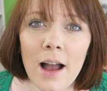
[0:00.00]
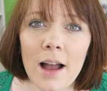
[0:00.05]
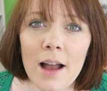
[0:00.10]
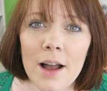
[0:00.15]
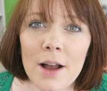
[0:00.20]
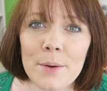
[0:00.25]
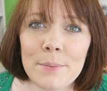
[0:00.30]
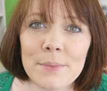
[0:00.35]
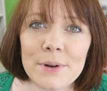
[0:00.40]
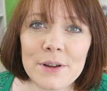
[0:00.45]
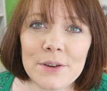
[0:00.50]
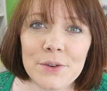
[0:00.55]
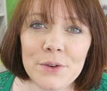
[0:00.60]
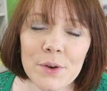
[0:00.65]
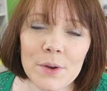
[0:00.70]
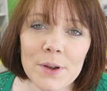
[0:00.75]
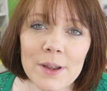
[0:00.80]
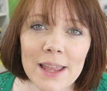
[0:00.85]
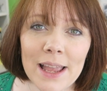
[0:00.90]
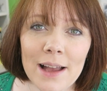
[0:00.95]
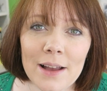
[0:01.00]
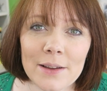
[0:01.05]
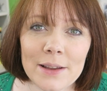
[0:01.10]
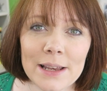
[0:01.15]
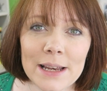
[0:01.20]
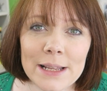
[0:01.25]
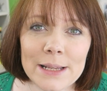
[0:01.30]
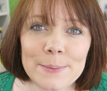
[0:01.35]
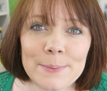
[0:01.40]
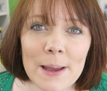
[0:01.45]
Um,
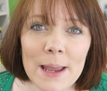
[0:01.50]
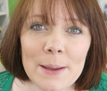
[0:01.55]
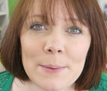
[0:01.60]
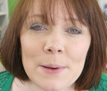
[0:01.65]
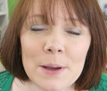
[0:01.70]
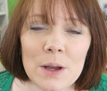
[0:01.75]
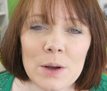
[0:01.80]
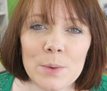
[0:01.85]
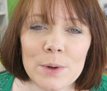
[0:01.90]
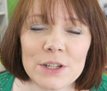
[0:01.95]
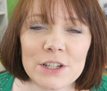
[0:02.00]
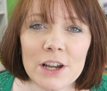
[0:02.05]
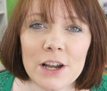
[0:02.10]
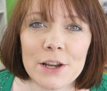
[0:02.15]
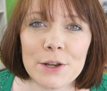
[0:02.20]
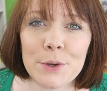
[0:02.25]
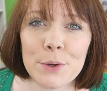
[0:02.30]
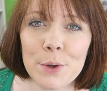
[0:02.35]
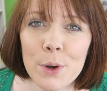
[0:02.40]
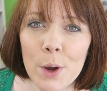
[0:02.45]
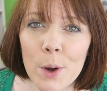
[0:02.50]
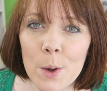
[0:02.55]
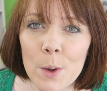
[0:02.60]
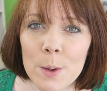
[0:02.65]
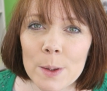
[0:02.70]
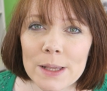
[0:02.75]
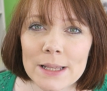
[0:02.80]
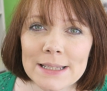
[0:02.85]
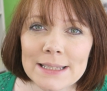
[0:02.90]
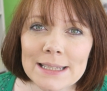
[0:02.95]
Non-calculated paper, which I
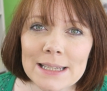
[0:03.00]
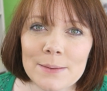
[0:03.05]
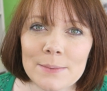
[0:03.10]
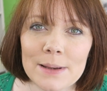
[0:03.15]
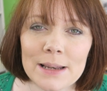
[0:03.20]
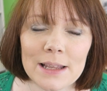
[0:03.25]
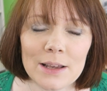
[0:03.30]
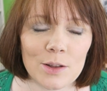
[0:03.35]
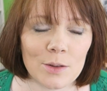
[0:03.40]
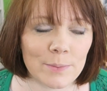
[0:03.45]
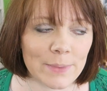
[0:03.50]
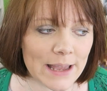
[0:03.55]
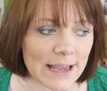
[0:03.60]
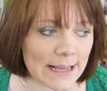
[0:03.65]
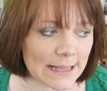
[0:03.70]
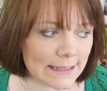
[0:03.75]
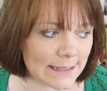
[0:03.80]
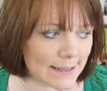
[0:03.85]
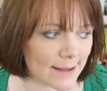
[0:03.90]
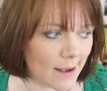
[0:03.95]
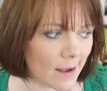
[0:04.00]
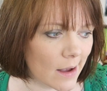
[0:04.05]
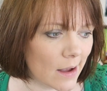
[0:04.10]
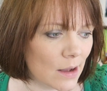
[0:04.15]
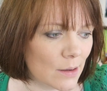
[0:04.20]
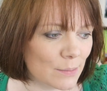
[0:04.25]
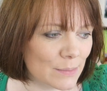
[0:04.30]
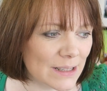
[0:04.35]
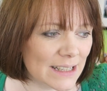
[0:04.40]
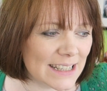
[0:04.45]
know can seem a little bit
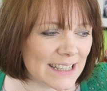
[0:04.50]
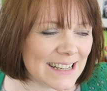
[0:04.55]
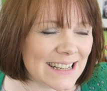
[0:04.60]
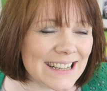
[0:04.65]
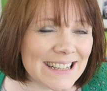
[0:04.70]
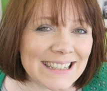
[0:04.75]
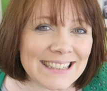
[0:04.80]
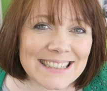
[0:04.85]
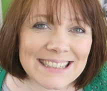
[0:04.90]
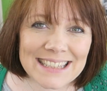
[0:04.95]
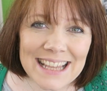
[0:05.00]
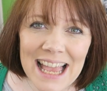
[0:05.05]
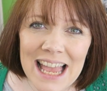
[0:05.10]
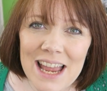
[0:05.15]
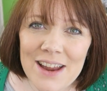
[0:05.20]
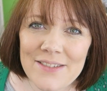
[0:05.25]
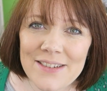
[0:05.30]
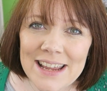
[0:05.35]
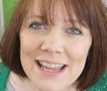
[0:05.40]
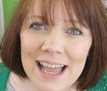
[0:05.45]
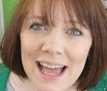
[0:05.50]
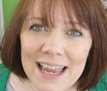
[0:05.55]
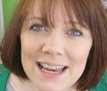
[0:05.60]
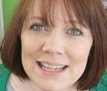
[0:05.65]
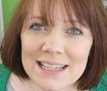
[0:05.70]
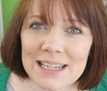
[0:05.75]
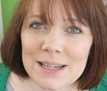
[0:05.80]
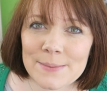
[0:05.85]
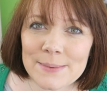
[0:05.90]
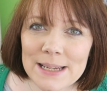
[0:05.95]
um, scary
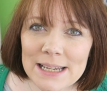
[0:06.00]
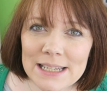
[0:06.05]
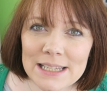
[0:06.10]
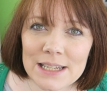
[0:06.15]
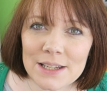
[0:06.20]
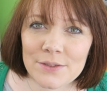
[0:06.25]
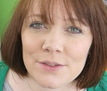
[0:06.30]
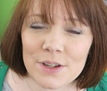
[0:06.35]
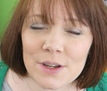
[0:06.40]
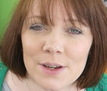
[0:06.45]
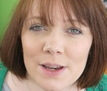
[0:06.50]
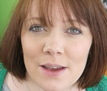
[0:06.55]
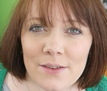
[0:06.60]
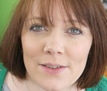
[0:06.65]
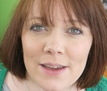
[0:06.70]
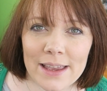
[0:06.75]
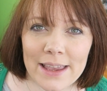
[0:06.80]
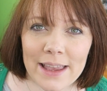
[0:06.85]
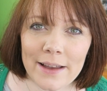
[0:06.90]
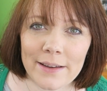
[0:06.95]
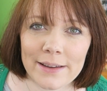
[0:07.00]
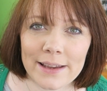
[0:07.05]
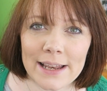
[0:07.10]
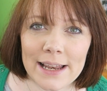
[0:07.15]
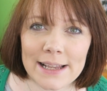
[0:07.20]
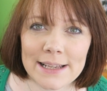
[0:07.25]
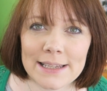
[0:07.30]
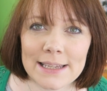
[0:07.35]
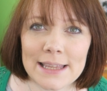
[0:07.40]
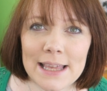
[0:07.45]
and intimidating if you don't have that
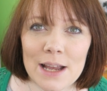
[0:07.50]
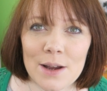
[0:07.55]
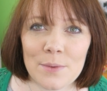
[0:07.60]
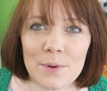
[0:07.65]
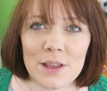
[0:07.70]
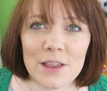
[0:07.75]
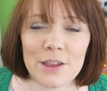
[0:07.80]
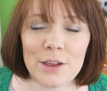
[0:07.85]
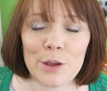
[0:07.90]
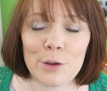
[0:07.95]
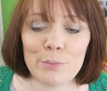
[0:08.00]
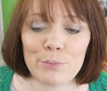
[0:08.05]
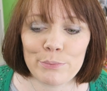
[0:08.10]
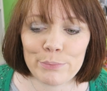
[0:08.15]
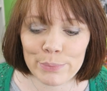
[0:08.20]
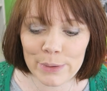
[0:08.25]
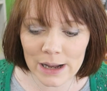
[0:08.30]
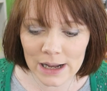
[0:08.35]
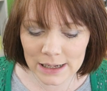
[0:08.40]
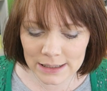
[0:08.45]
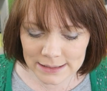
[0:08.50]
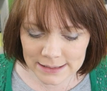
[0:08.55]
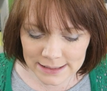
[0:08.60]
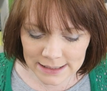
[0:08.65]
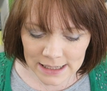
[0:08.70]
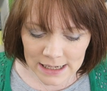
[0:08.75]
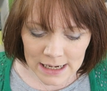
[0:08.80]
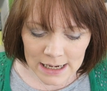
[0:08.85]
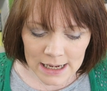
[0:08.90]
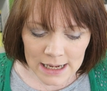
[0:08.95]
calculator there with you,
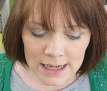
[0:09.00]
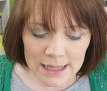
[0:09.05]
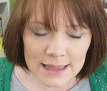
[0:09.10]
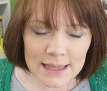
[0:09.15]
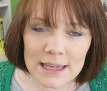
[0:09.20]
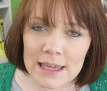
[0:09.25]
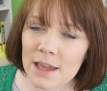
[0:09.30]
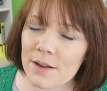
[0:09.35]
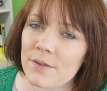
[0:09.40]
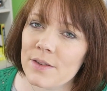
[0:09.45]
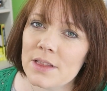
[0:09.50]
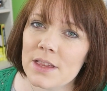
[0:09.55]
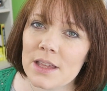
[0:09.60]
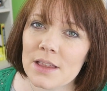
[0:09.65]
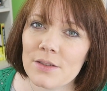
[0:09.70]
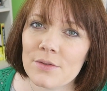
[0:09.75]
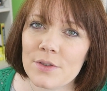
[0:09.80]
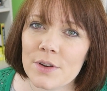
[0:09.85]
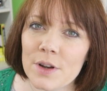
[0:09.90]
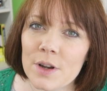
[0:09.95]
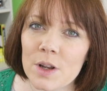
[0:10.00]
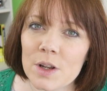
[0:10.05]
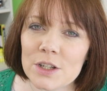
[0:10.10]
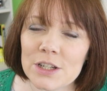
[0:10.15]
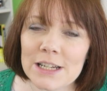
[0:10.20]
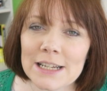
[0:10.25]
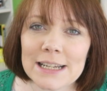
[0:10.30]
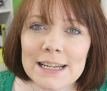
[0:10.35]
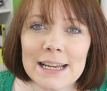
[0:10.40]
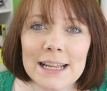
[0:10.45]
but think everything through
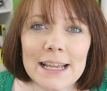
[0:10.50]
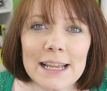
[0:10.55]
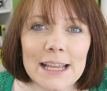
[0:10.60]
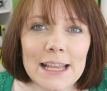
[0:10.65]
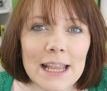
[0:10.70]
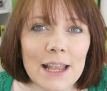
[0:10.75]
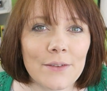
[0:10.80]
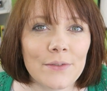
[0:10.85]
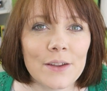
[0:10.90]
logically.